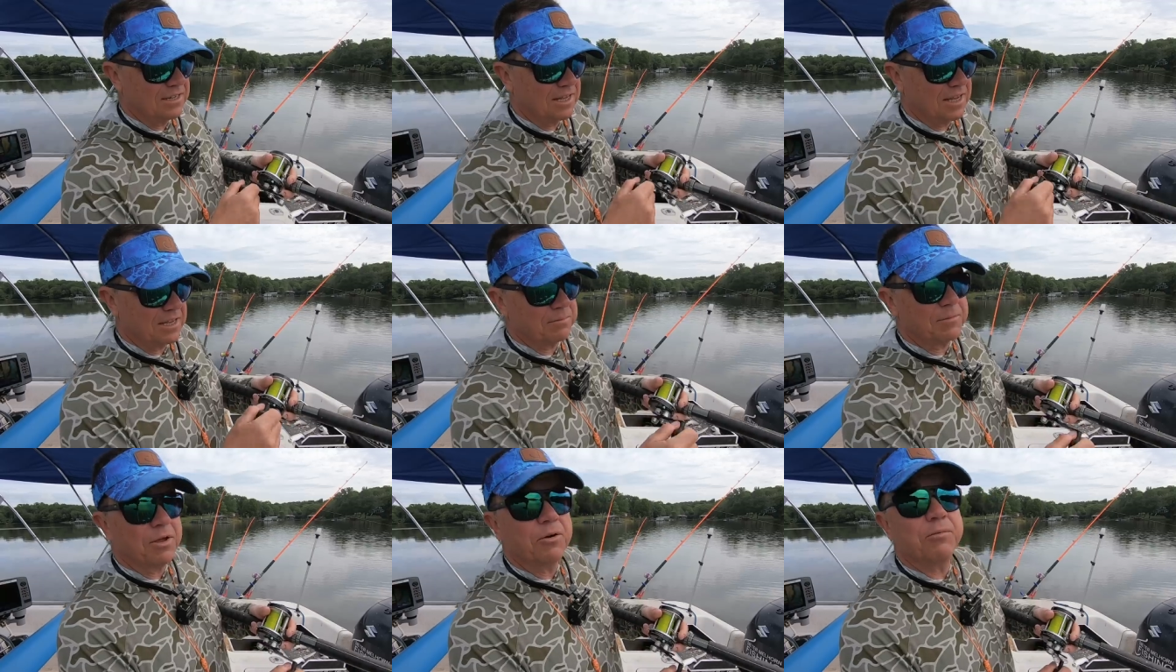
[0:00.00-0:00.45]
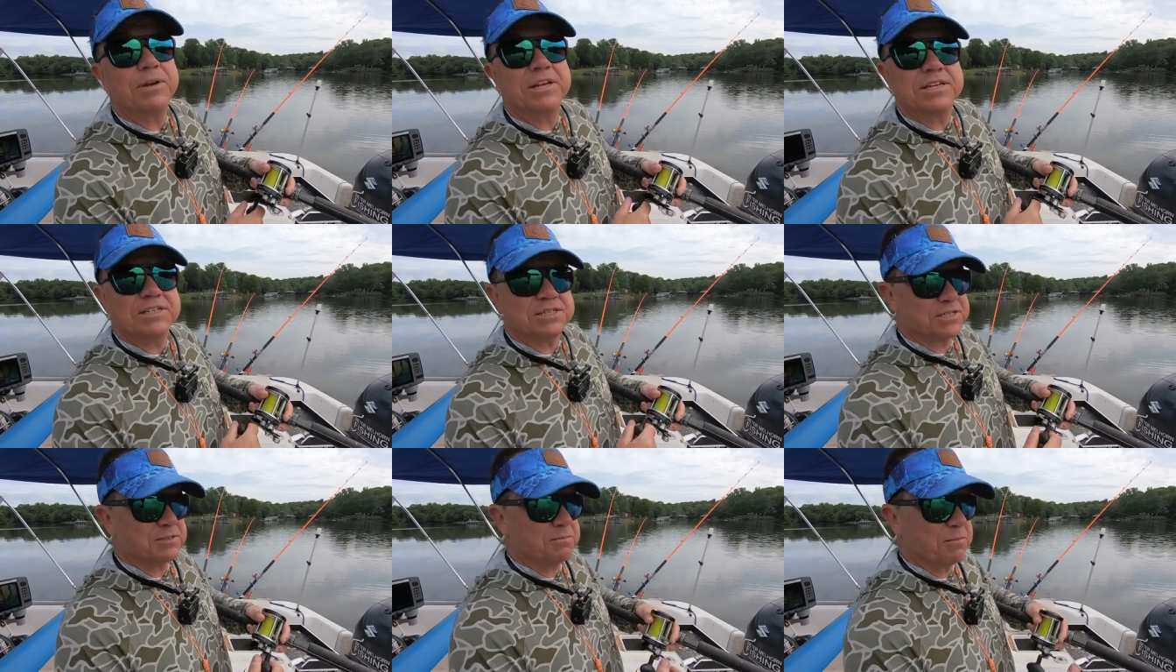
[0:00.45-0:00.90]
Oh, no, it
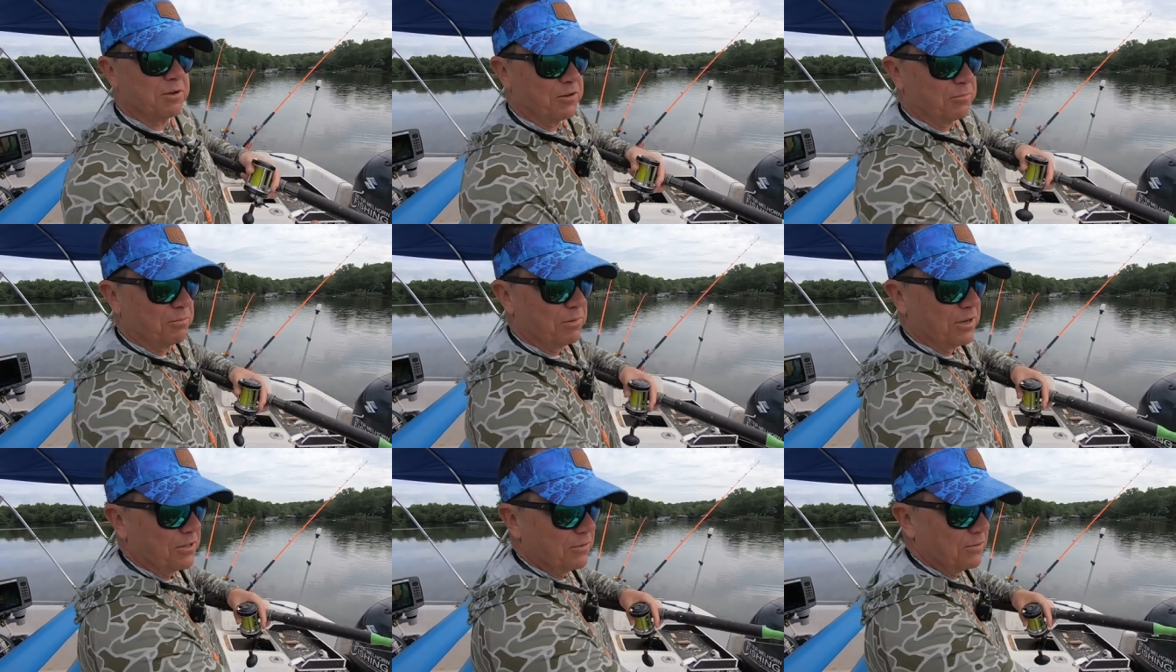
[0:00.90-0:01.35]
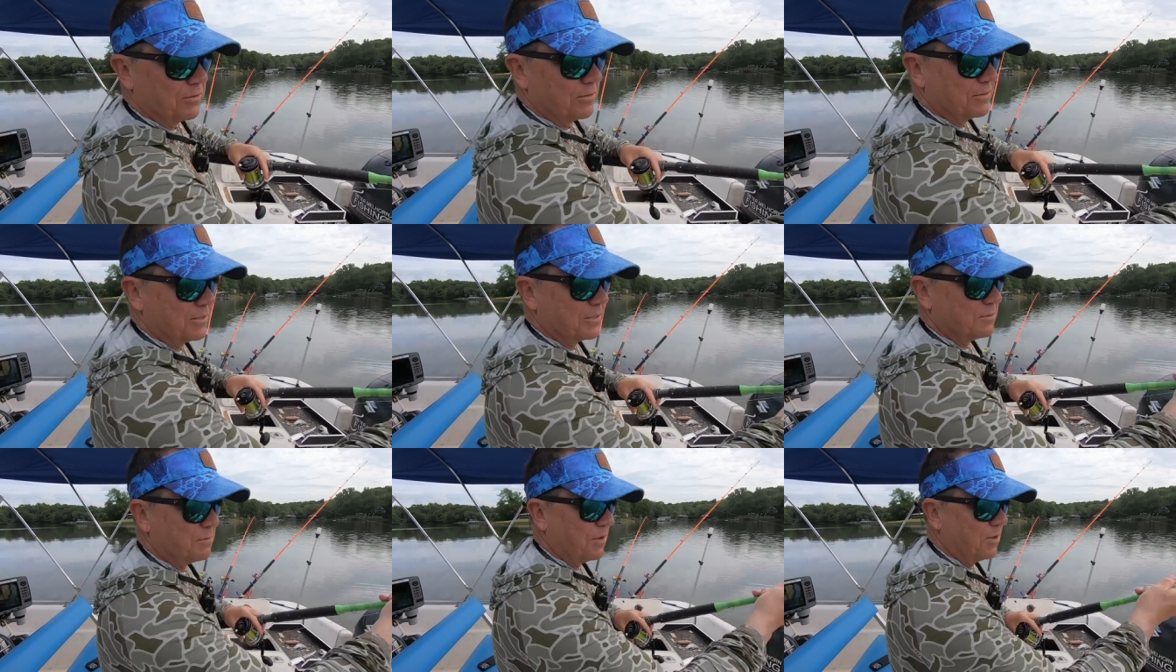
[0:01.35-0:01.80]
is a small blue.
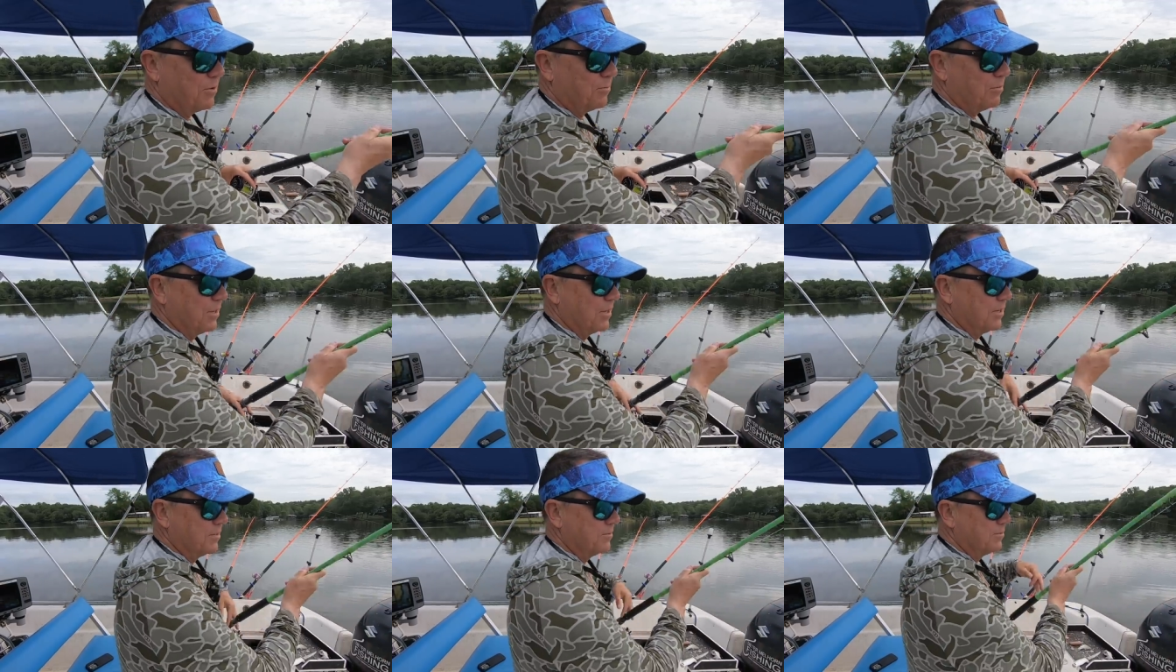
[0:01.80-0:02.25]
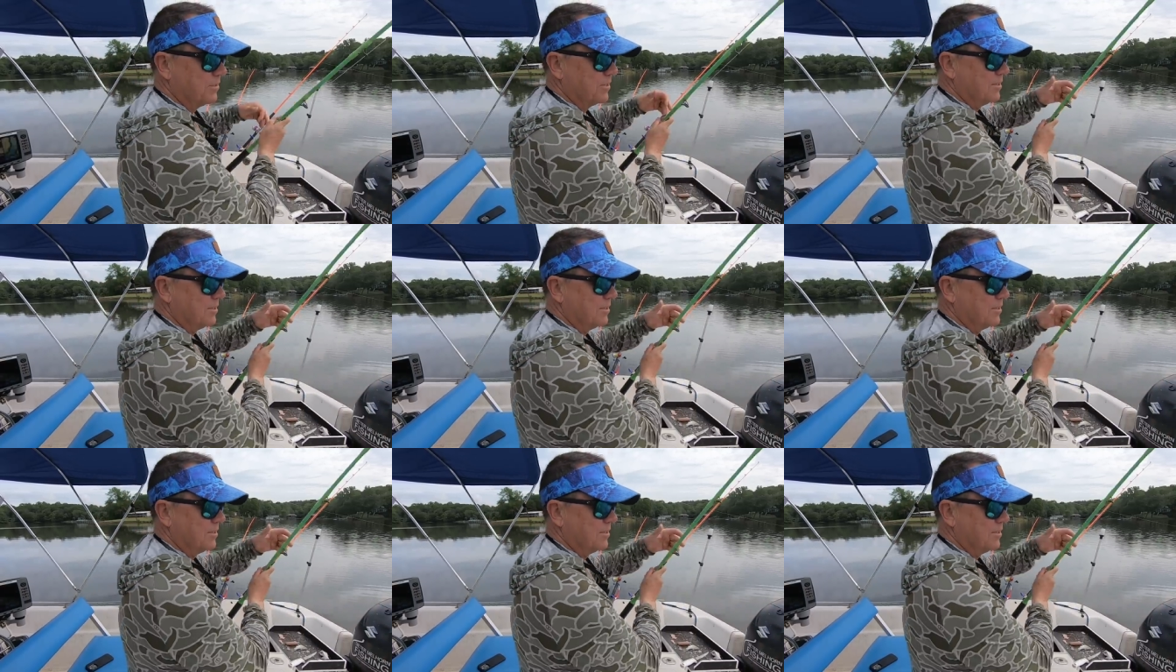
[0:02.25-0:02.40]
Small blue.